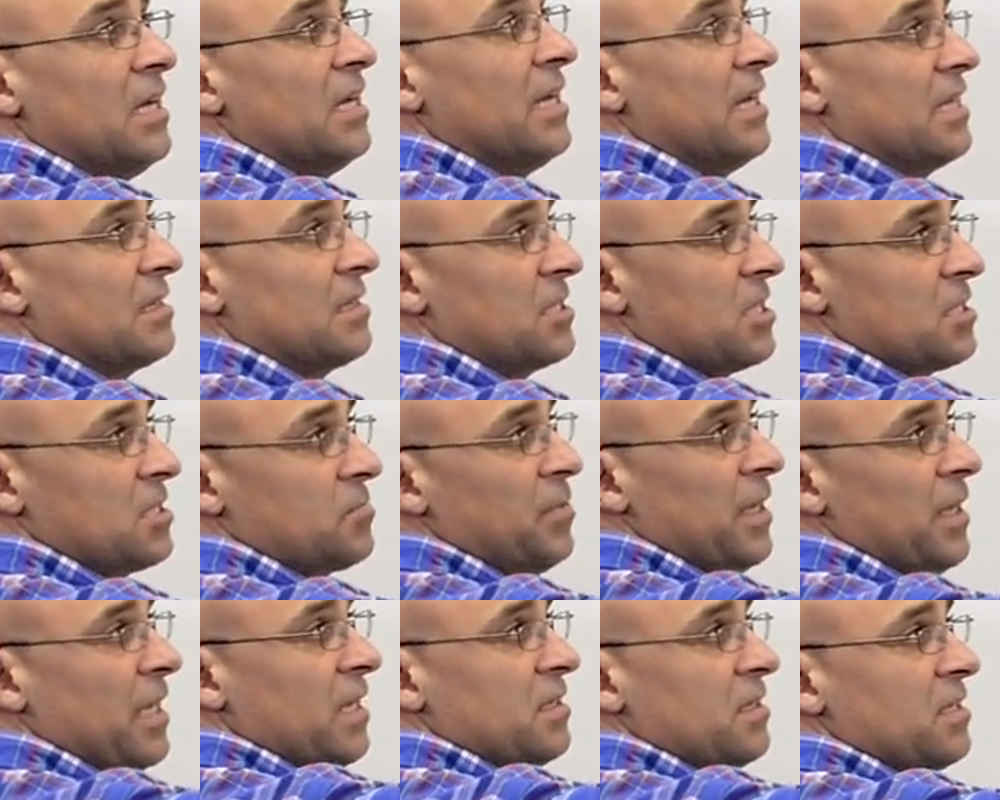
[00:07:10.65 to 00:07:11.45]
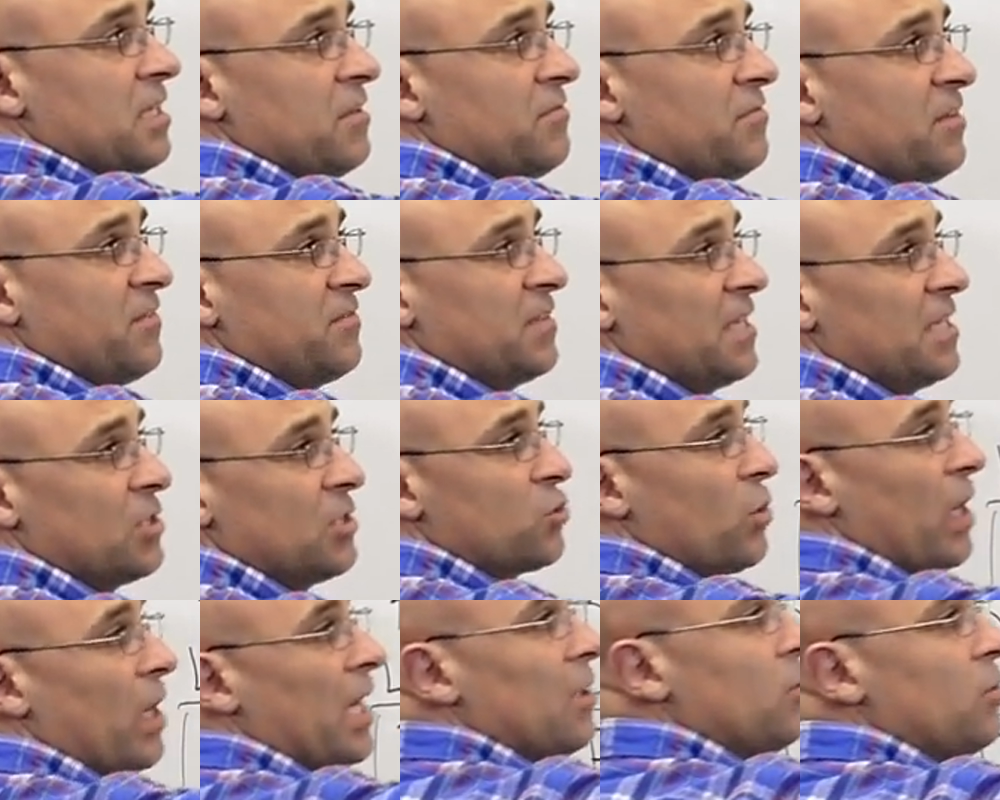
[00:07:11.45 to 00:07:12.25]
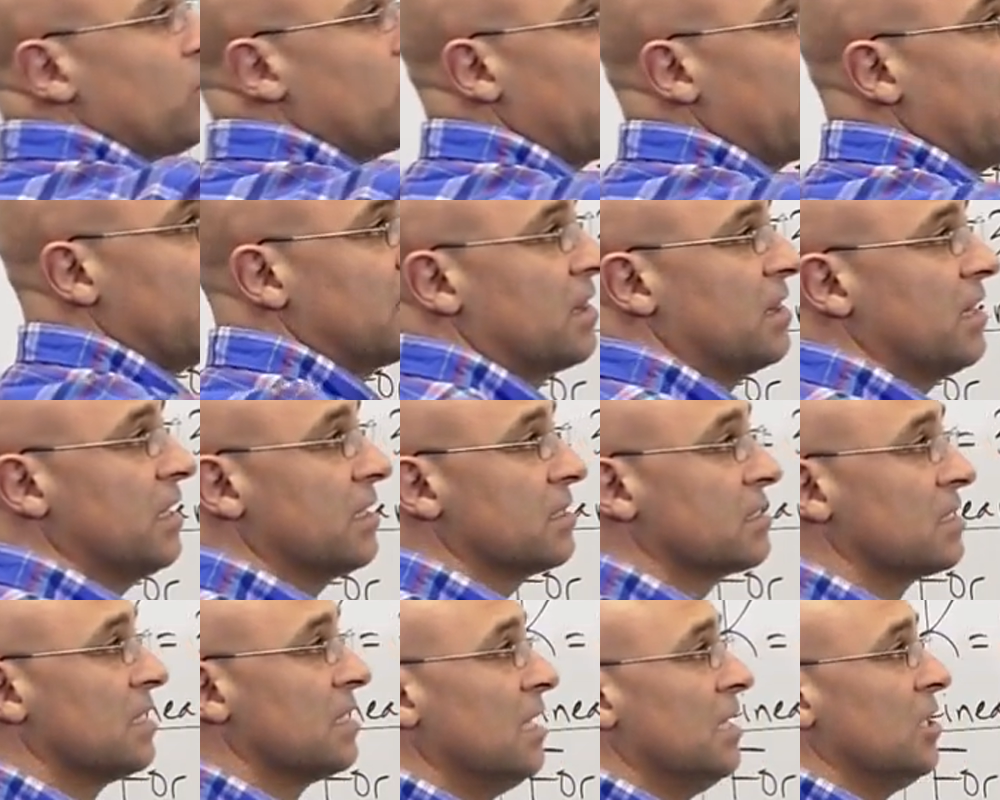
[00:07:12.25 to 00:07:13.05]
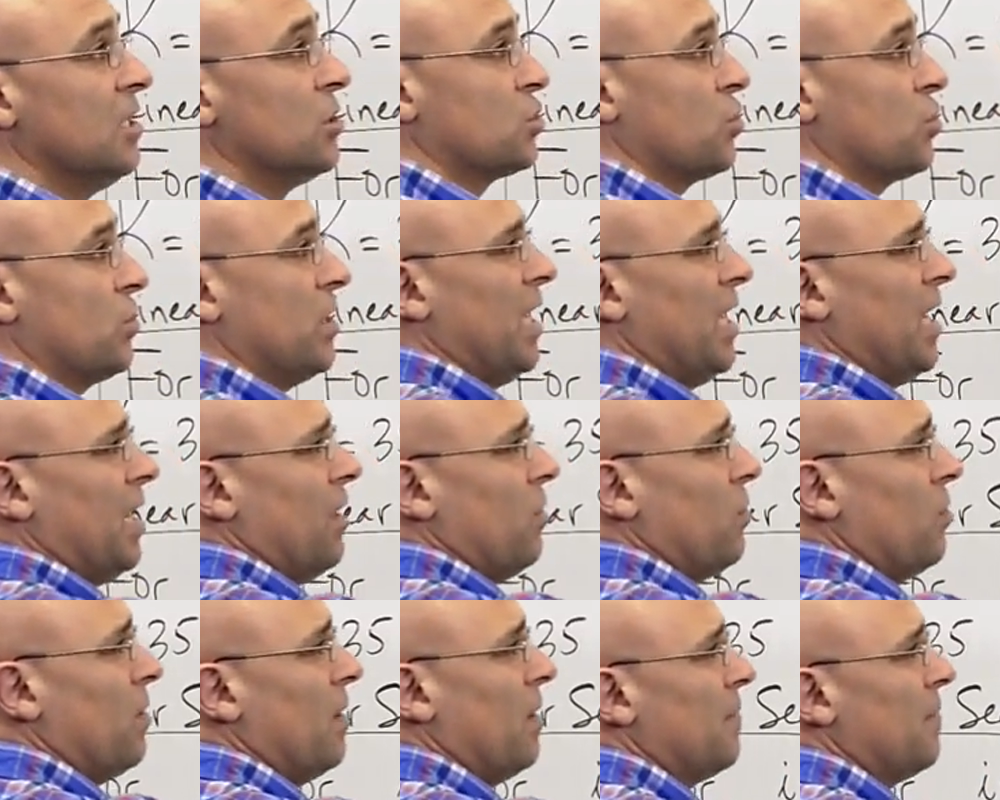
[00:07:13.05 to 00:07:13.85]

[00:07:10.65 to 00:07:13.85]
It is bigger than 15, so I look at this. So now